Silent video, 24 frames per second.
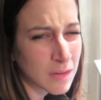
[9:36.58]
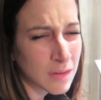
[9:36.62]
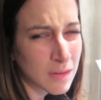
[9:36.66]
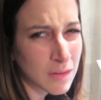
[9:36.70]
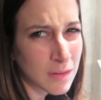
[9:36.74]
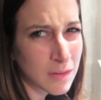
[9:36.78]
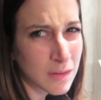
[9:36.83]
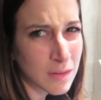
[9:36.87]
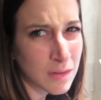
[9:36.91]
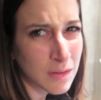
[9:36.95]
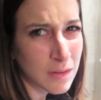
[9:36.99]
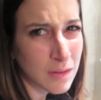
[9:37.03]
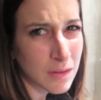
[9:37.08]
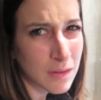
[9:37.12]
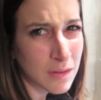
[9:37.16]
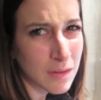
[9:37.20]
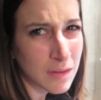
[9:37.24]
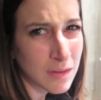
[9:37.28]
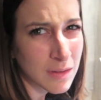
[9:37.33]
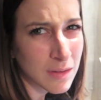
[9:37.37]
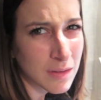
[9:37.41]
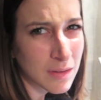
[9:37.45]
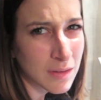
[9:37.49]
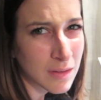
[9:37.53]

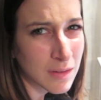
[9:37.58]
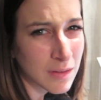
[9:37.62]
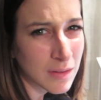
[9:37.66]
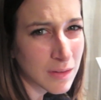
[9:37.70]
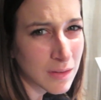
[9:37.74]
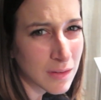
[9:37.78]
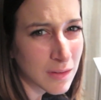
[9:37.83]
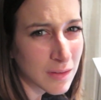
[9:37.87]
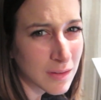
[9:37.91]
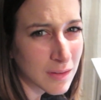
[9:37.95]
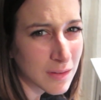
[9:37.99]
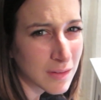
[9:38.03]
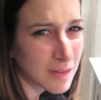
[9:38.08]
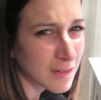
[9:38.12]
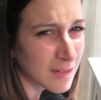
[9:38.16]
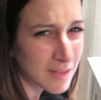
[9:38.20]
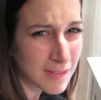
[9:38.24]
Nobody speaks.